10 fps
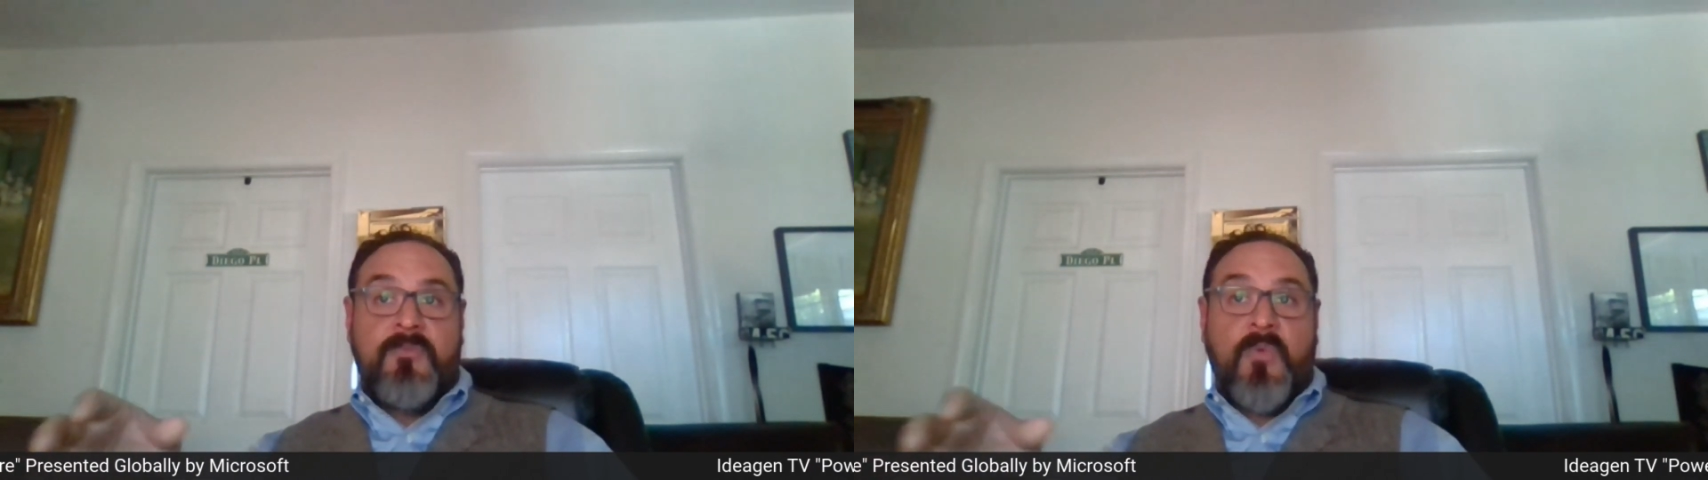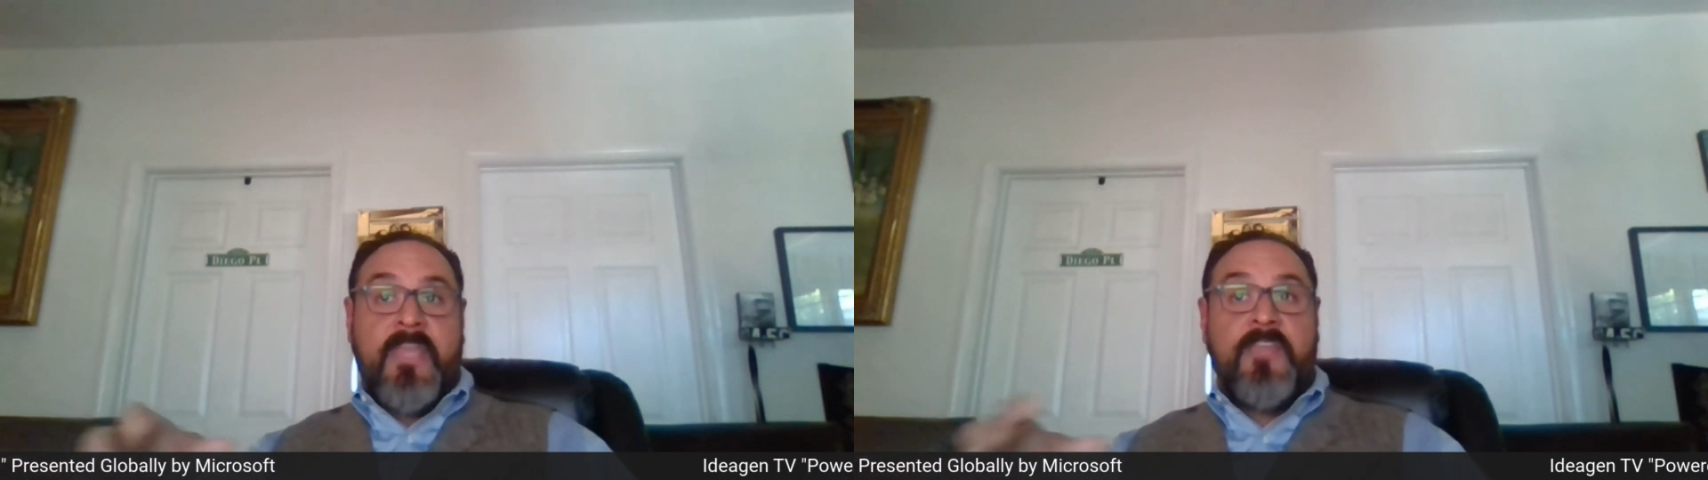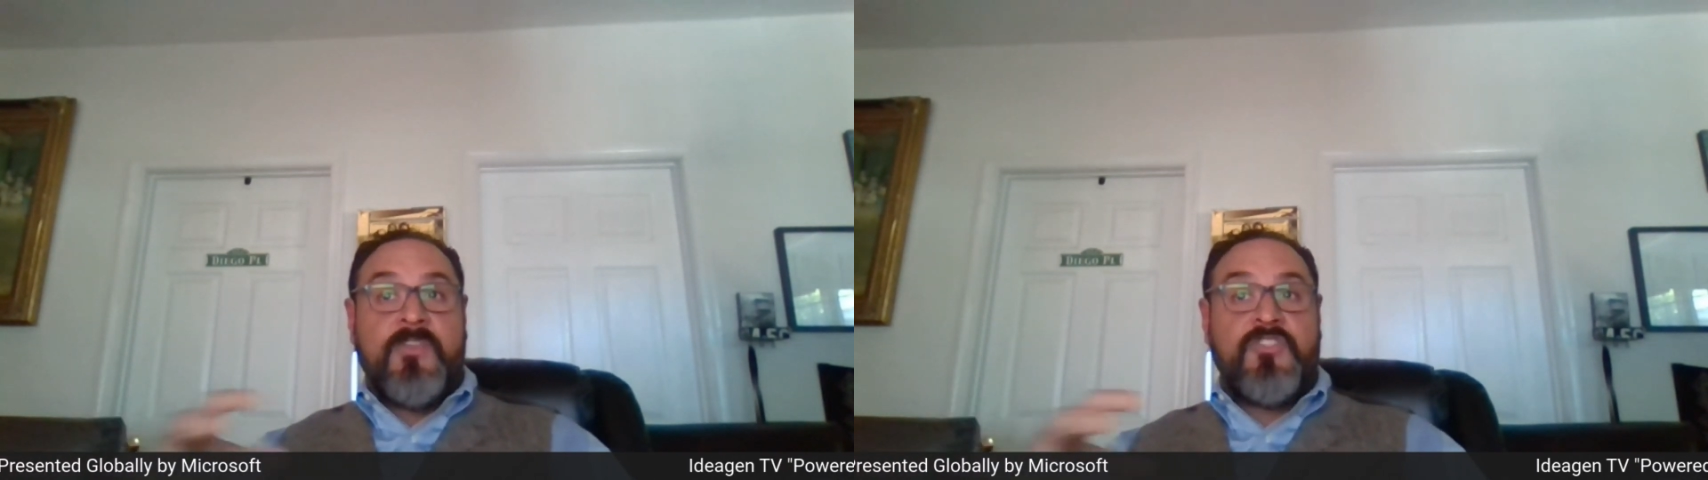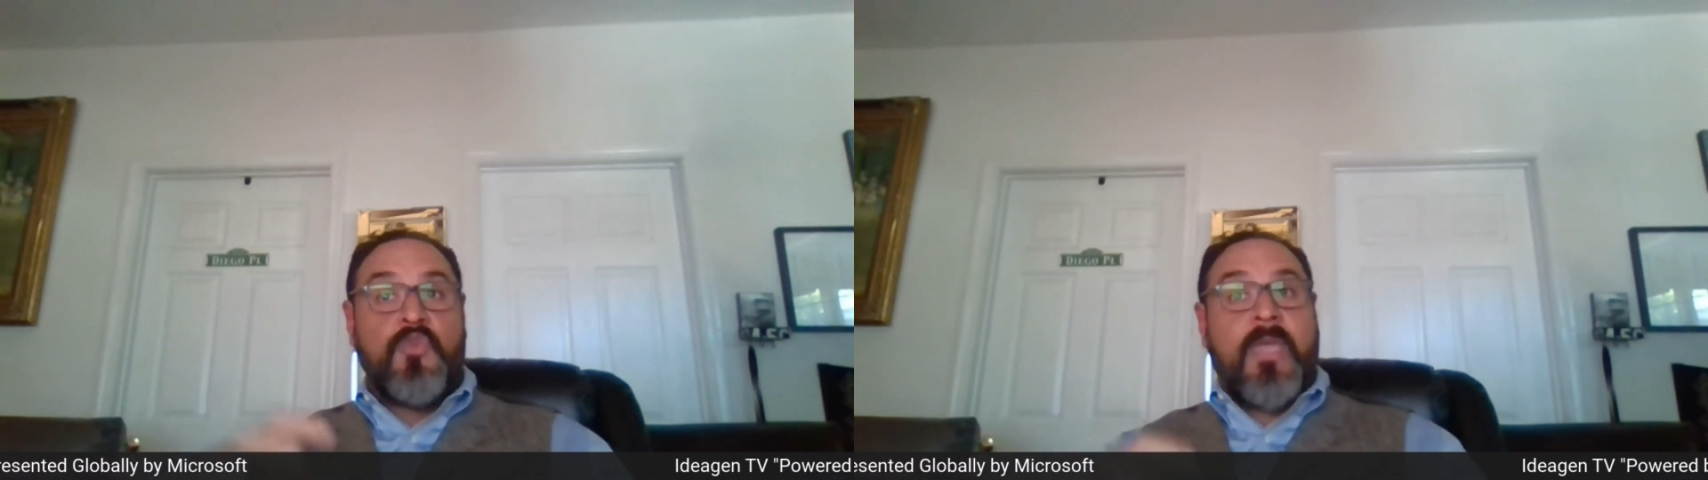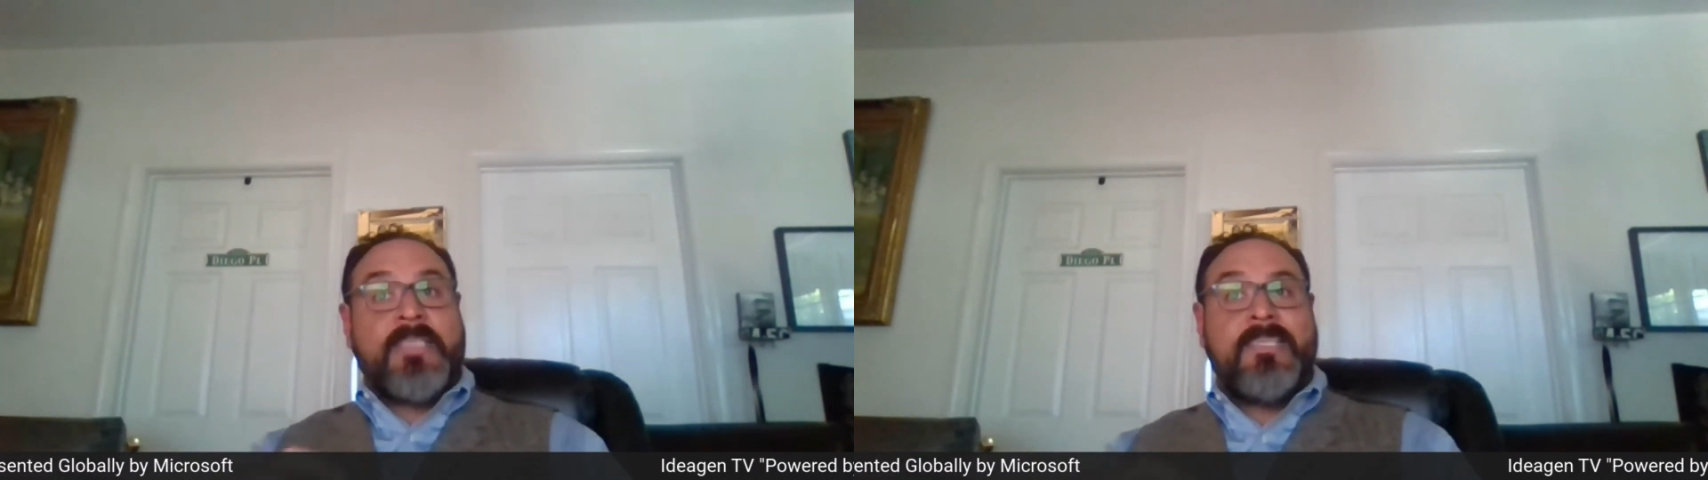and way to
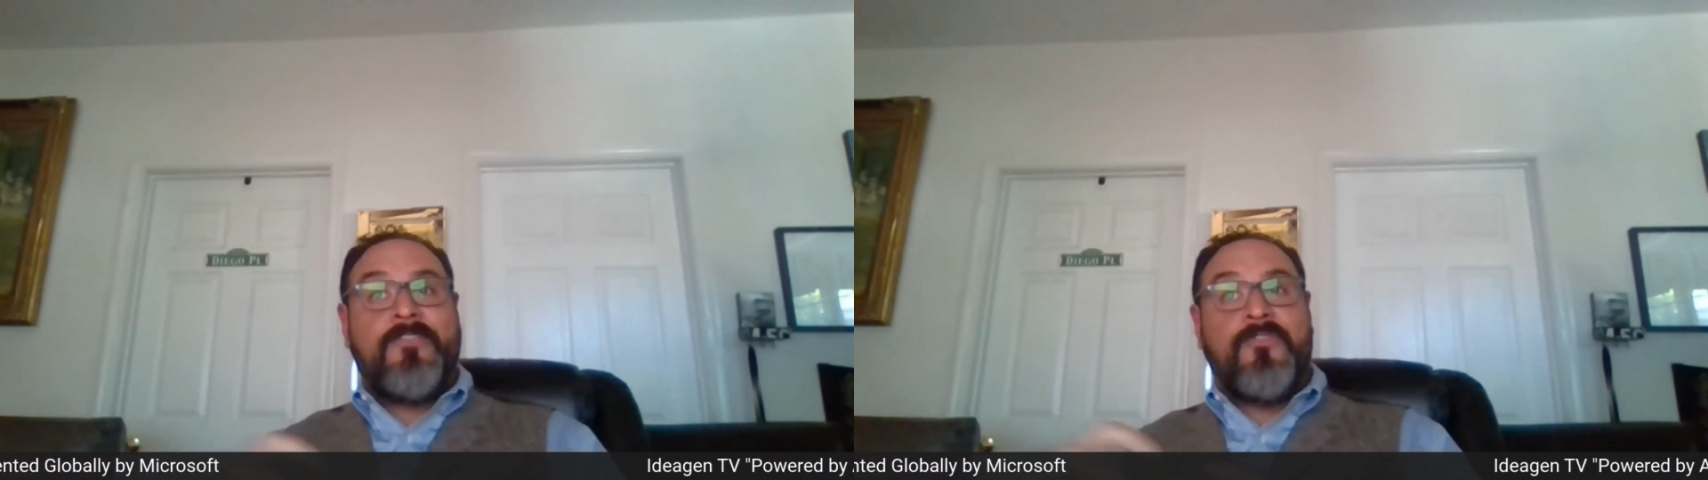address it